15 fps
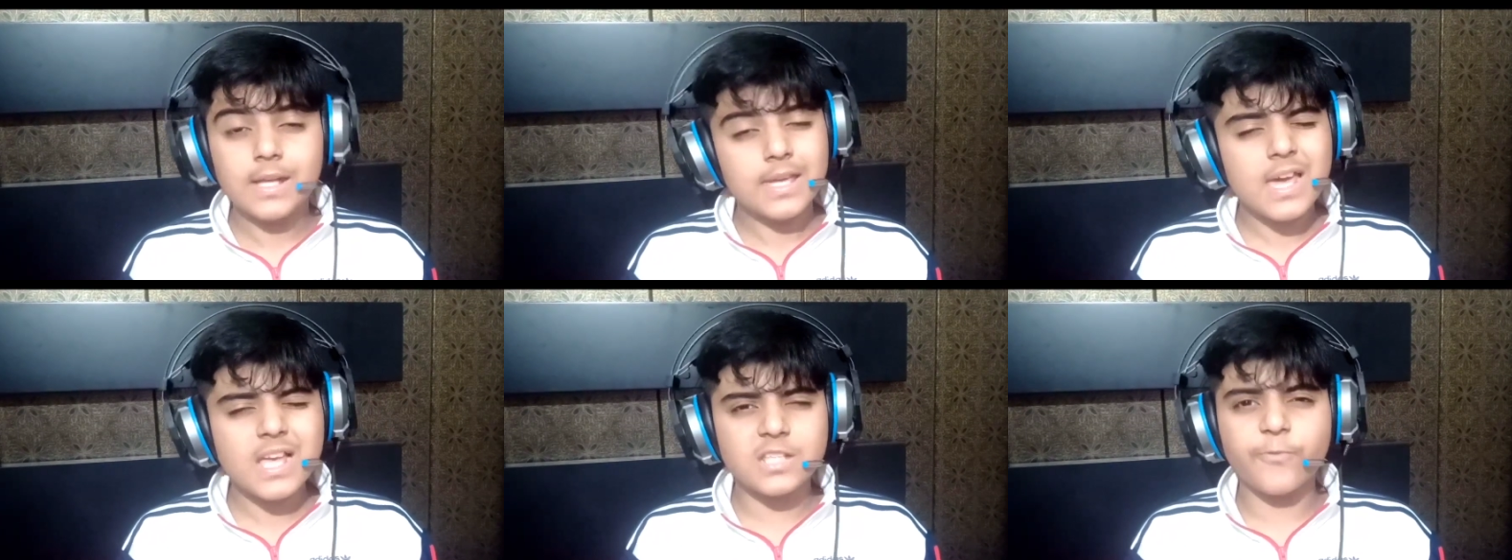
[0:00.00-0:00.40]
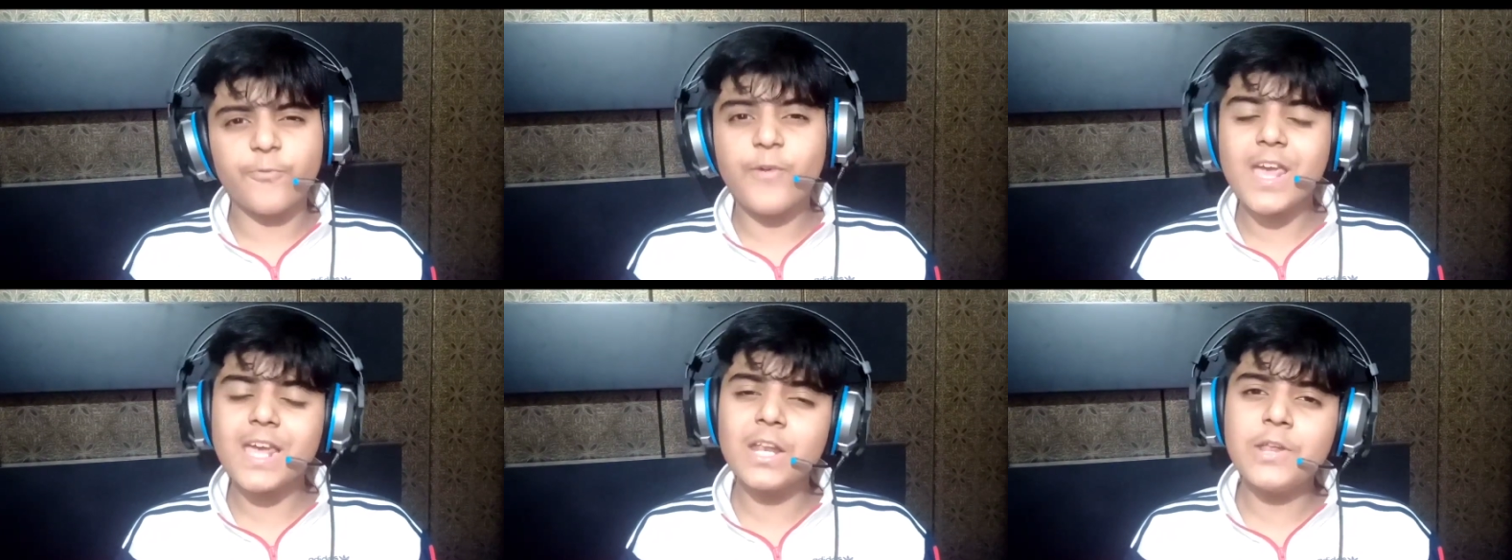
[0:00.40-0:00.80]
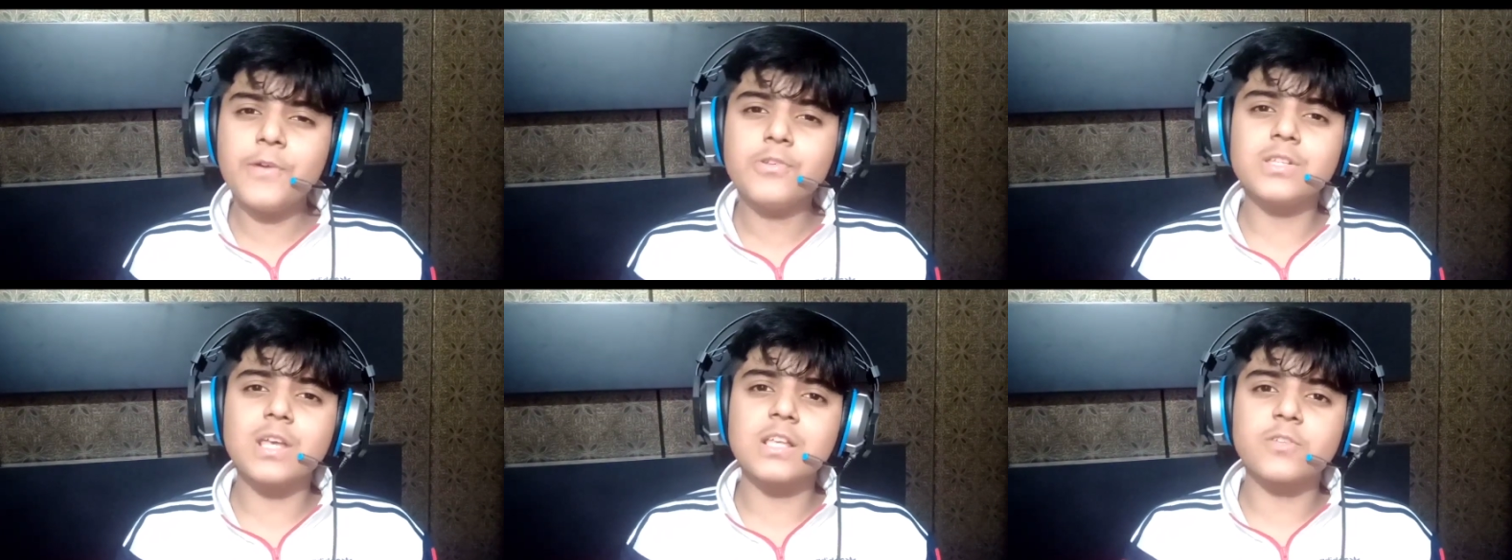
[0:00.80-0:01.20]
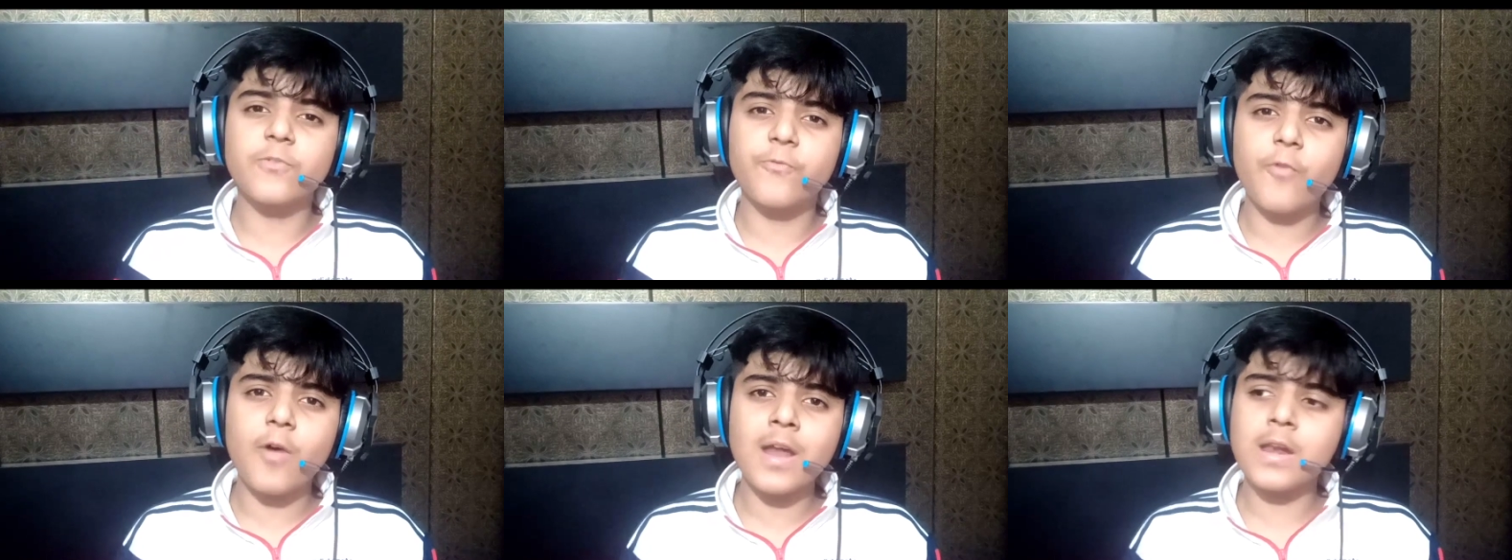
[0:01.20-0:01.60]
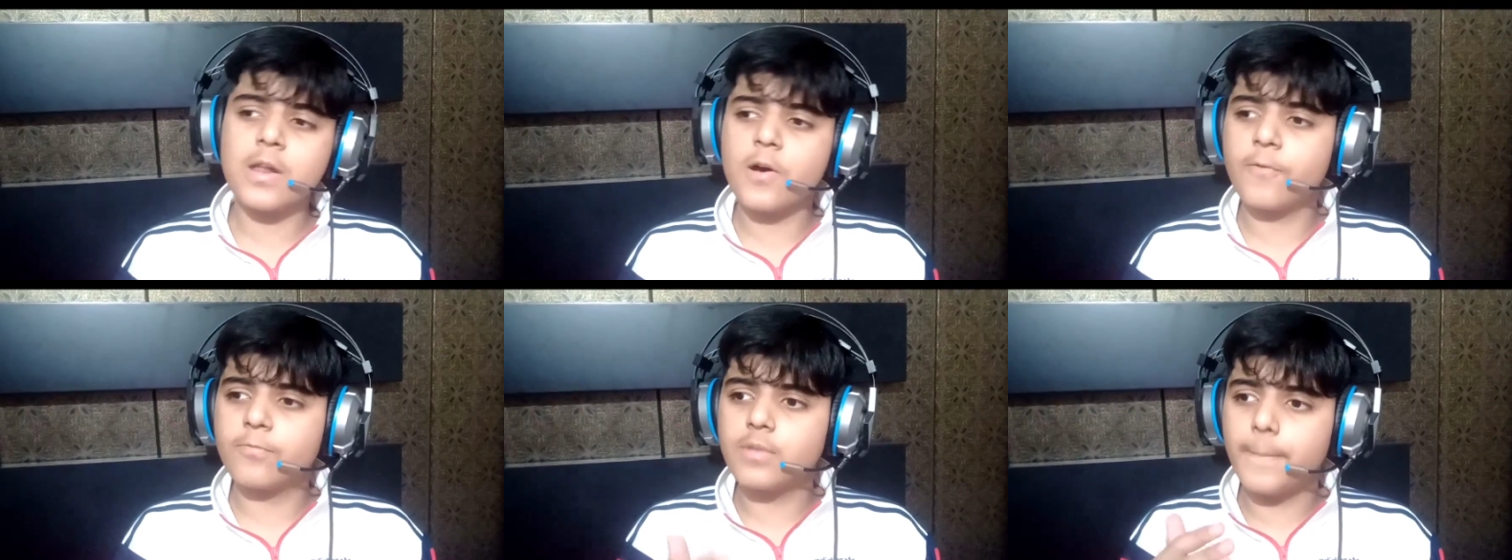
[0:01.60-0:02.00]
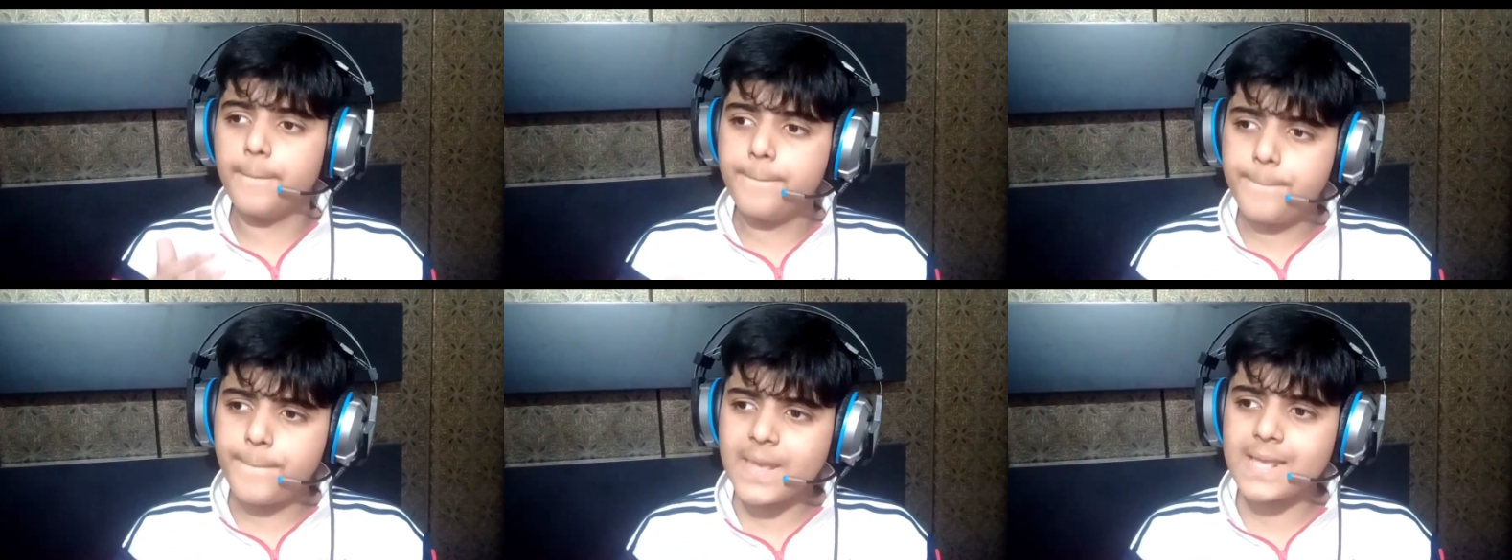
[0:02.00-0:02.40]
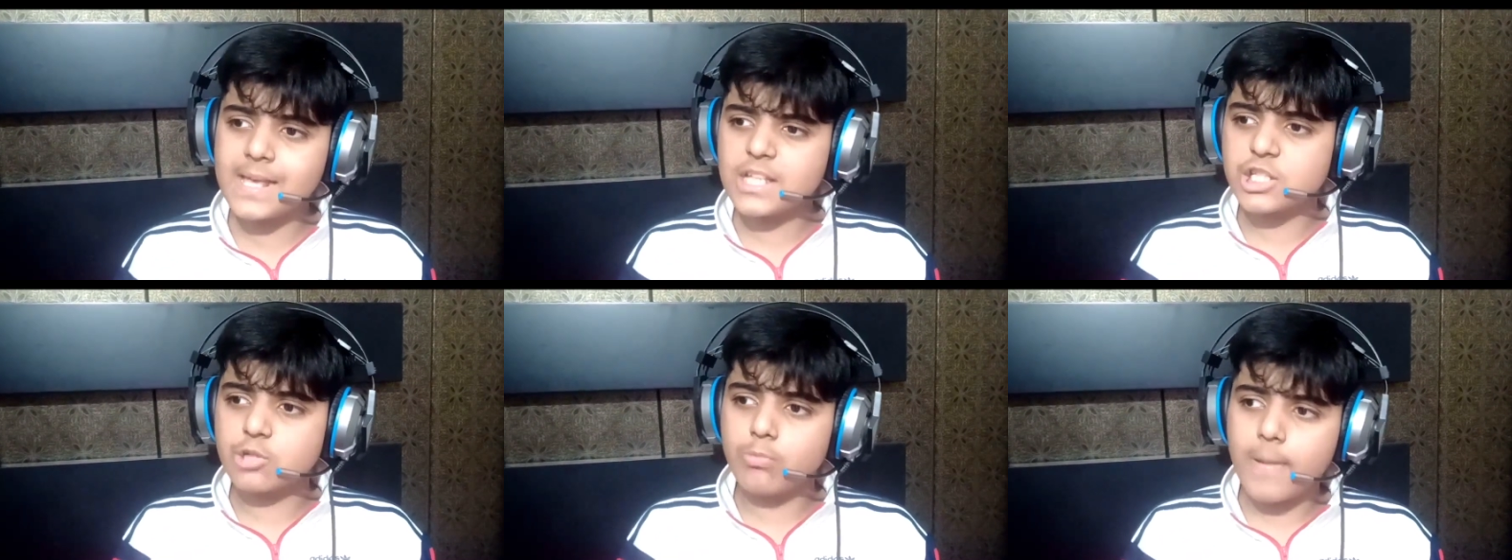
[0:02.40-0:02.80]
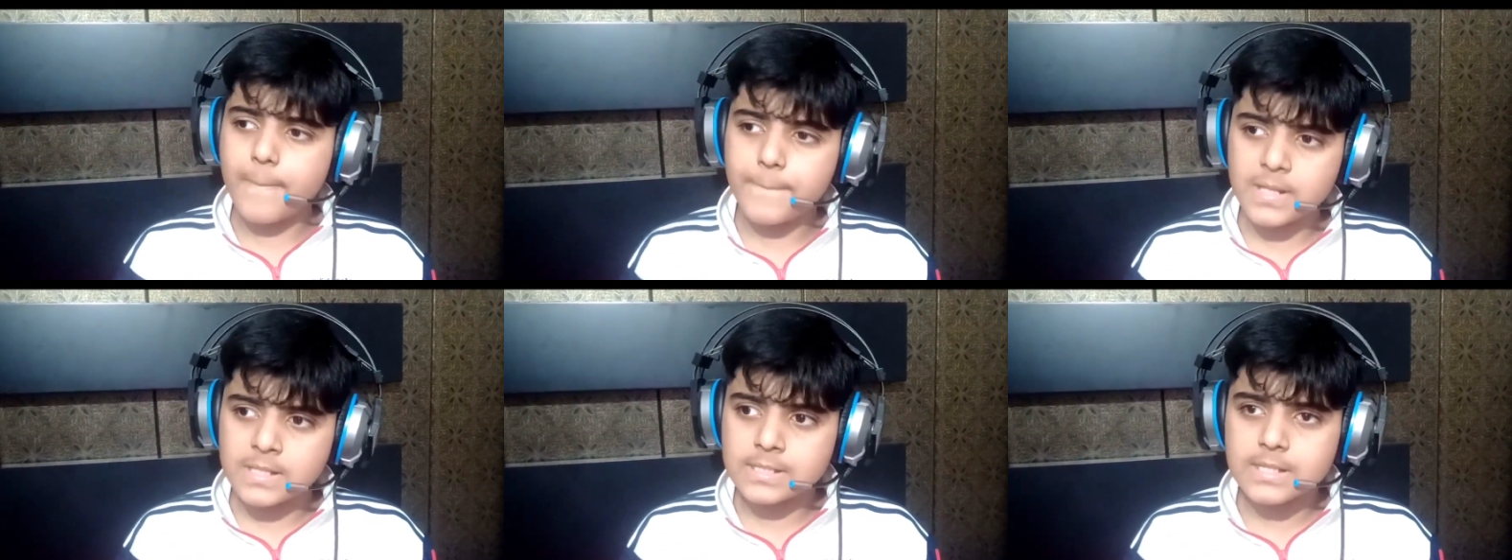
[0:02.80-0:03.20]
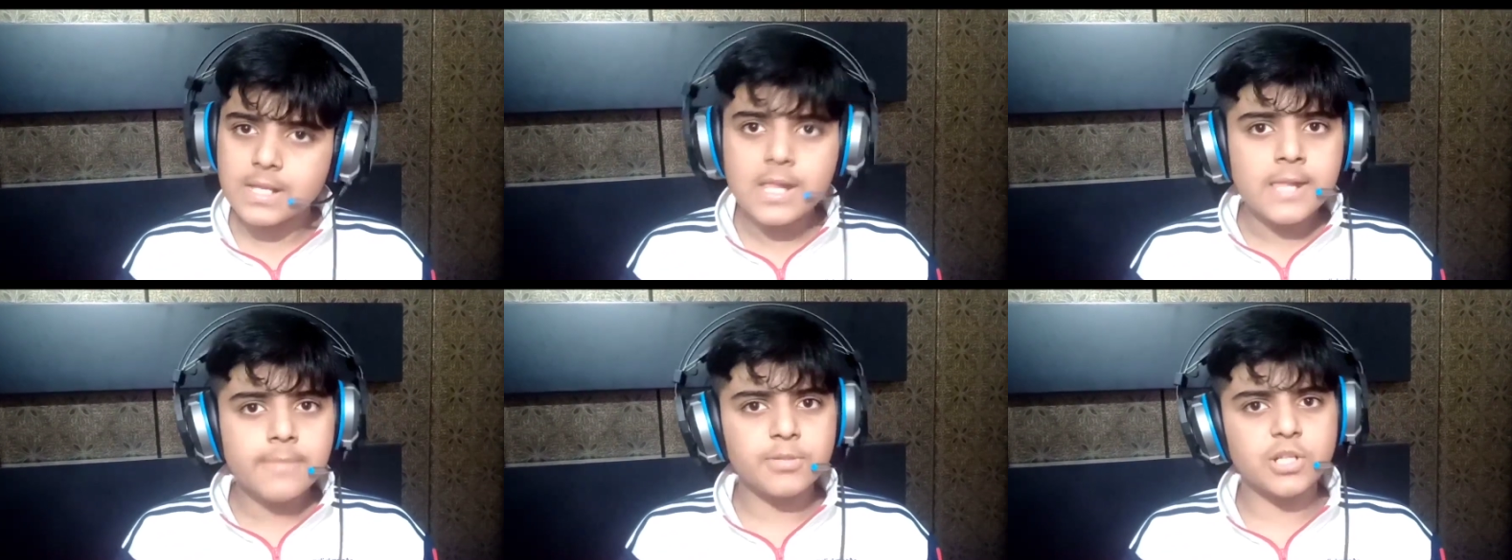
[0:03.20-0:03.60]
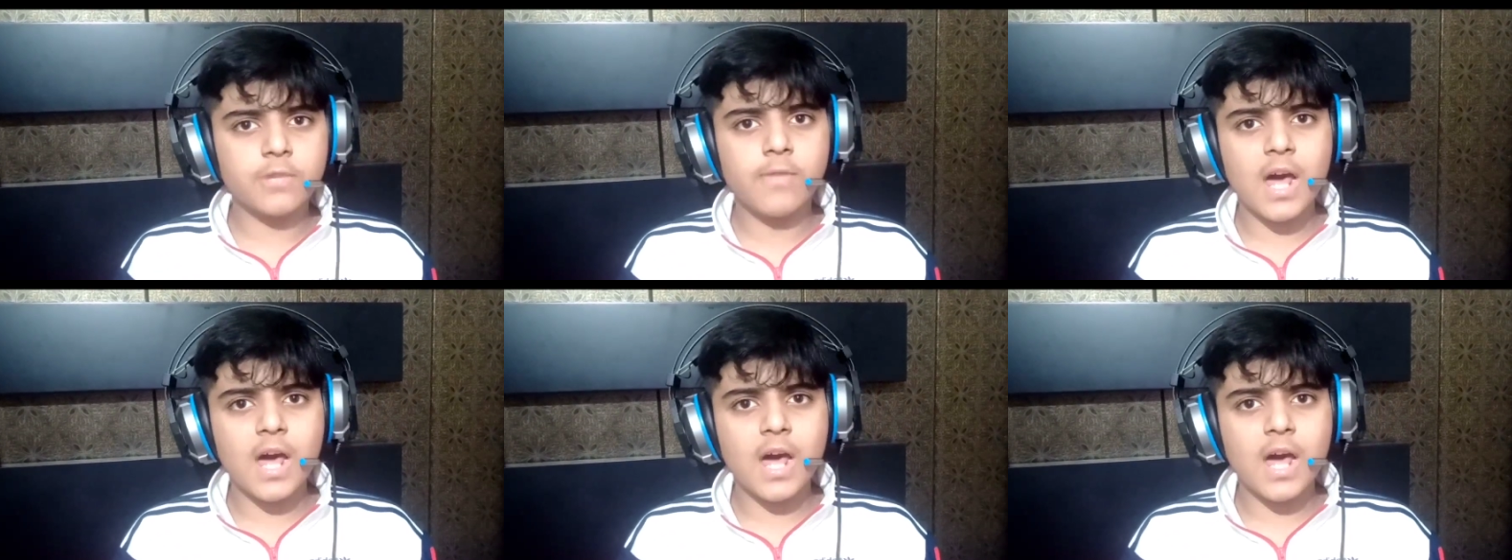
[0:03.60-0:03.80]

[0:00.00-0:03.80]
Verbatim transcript: Yes, fake news is one of the biggest weapons Mr.